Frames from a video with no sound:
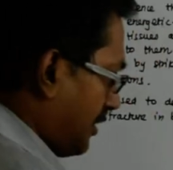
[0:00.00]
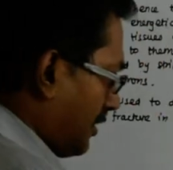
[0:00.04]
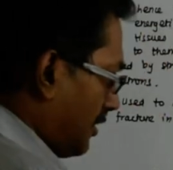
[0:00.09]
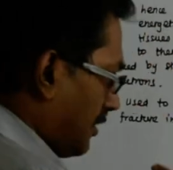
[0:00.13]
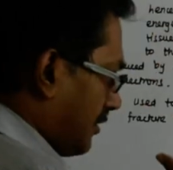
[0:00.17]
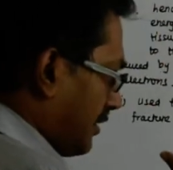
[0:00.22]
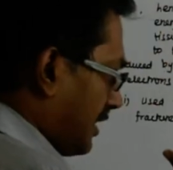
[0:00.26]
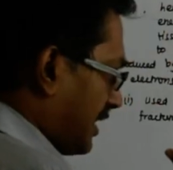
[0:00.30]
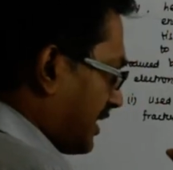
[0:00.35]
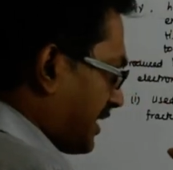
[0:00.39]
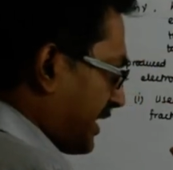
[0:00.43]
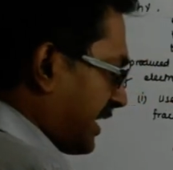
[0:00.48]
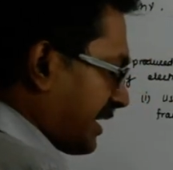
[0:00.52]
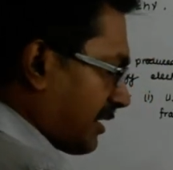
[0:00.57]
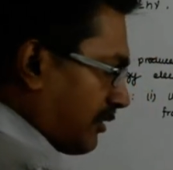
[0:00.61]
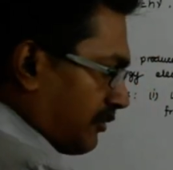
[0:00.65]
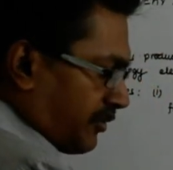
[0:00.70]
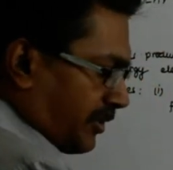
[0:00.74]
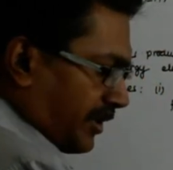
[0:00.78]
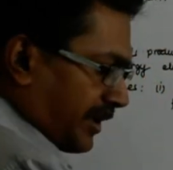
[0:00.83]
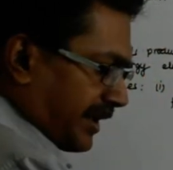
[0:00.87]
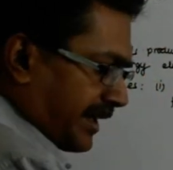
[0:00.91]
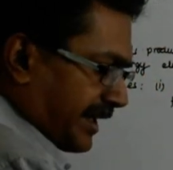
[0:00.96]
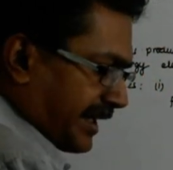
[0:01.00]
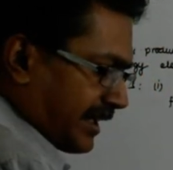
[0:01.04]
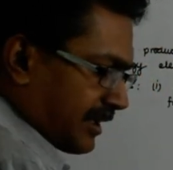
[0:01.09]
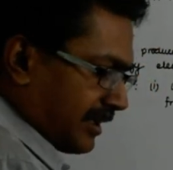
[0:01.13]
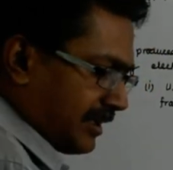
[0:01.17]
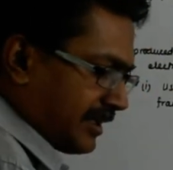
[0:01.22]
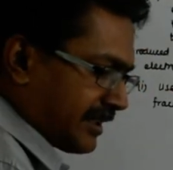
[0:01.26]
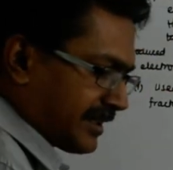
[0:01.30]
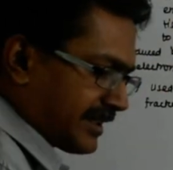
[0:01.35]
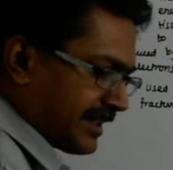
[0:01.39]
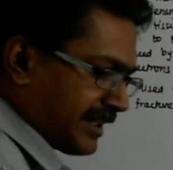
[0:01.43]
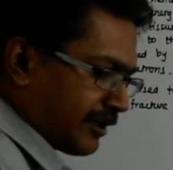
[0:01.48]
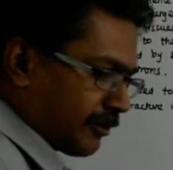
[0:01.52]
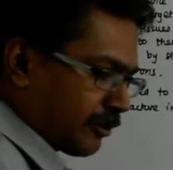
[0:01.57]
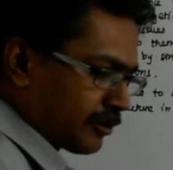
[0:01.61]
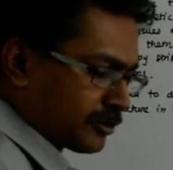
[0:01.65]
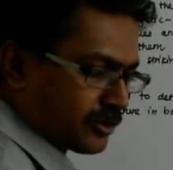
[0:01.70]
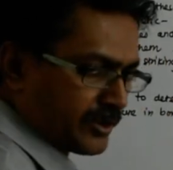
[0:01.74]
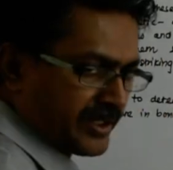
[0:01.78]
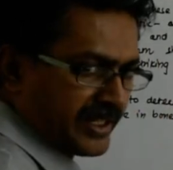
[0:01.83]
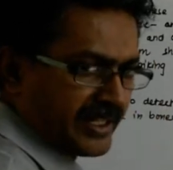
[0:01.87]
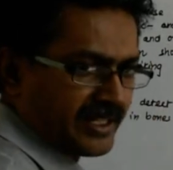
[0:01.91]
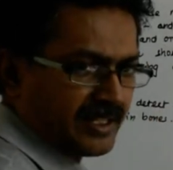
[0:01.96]
vertical and they
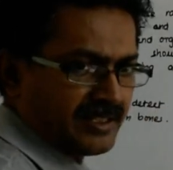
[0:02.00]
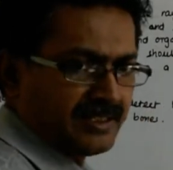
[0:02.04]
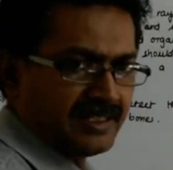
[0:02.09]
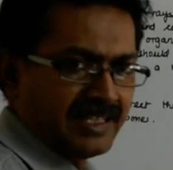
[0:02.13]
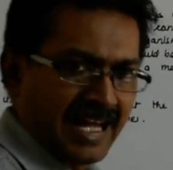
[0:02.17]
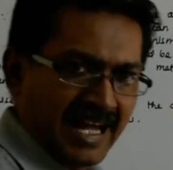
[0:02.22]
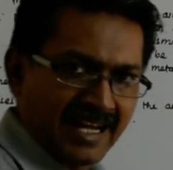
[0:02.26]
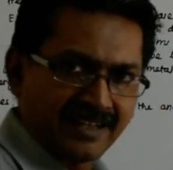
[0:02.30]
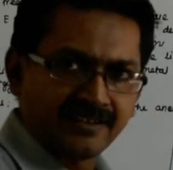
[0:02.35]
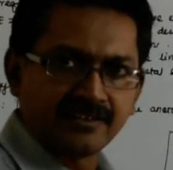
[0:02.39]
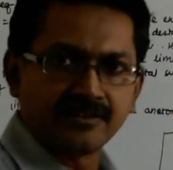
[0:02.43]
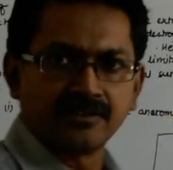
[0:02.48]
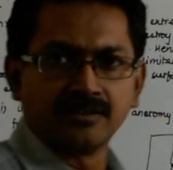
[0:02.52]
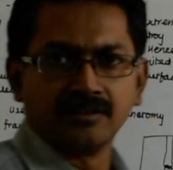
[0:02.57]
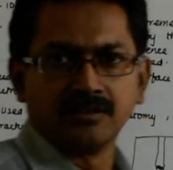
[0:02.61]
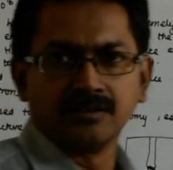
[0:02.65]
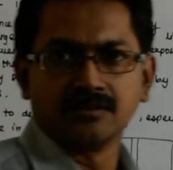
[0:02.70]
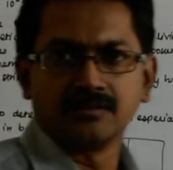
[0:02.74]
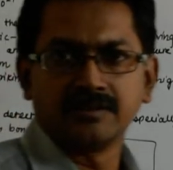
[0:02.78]
also take a lateral.